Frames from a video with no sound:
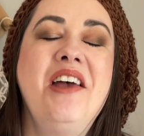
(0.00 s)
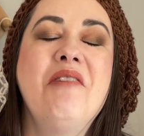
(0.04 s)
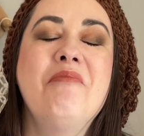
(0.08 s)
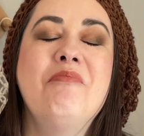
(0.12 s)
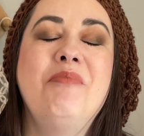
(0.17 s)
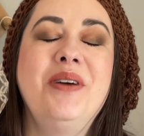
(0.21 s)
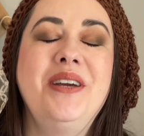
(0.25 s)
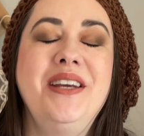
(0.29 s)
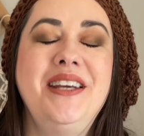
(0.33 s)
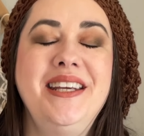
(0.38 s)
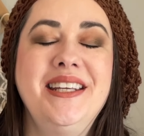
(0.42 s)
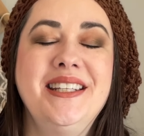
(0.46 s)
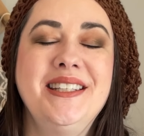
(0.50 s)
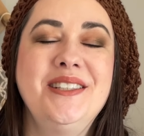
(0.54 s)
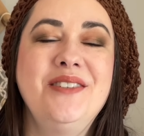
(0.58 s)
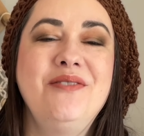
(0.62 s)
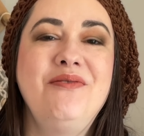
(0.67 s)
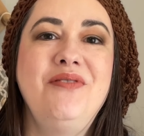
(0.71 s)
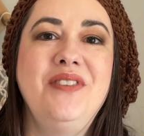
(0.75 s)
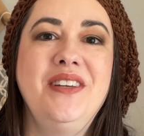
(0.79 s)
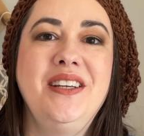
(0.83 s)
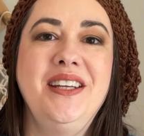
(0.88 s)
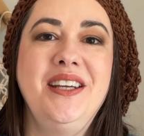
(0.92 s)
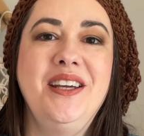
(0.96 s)
But in the
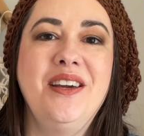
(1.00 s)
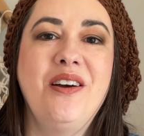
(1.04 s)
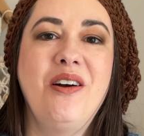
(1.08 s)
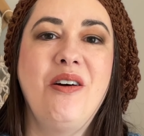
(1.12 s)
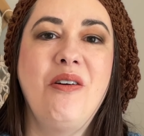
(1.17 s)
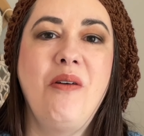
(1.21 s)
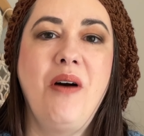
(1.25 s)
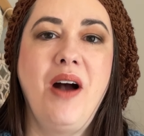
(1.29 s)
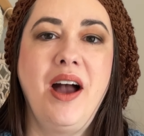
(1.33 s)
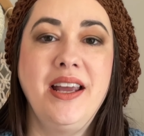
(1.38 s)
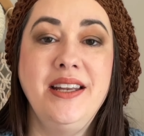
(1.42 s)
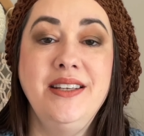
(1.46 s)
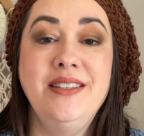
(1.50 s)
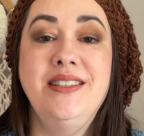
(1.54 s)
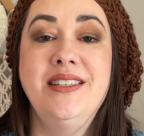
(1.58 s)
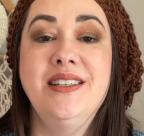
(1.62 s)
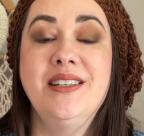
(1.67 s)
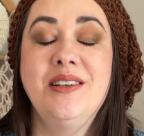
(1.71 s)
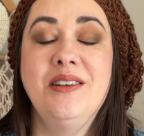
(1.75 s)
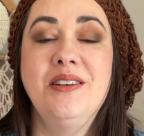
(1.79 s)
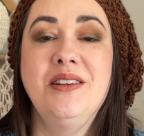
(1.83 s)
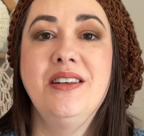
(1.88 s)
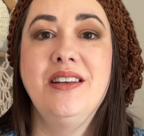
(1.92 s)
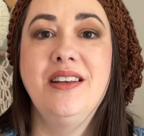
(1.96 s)
video, I
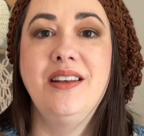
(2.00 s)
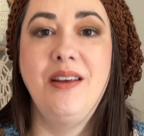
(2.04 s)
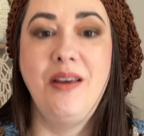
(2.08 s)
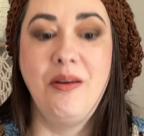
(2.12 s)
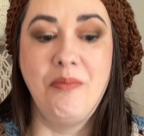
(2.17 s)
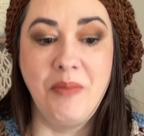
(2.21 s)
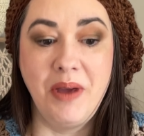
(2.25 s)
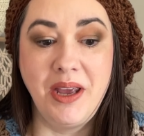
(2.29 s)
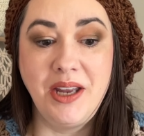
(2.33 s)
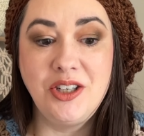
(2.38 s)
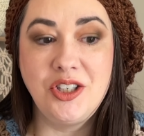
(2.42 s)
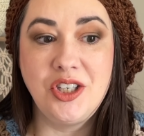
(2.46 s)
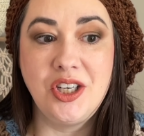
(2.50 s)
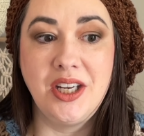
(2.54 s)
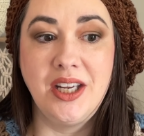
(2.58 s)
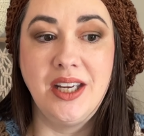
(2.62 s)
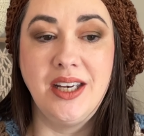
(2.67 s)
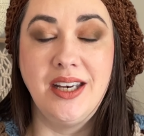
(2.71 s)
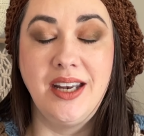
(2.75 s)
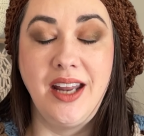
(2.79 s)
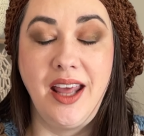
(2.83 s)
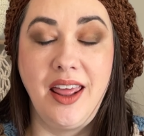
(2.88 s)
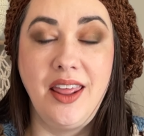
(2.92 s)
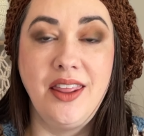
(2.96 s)
did
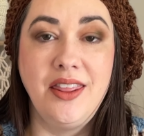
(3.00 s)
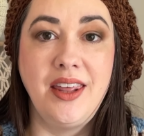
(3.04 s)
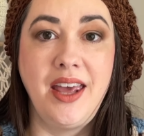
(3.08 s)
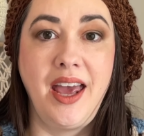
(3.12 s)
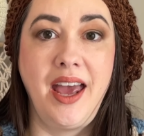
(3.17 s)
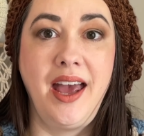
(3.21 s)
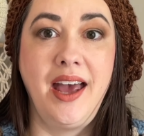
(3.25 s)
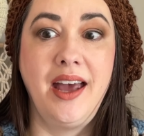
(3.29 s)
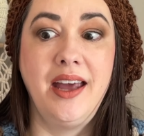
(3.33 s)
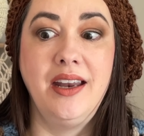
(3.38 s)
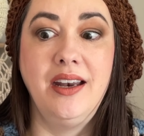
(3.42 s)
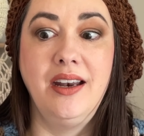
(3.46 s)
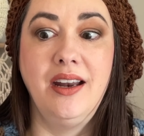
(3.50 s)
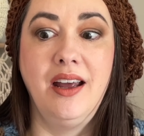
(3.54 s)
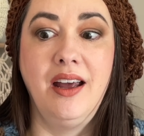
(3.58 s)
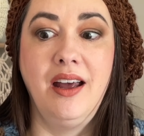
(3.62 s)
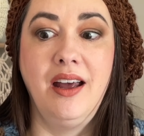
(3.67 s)
mention that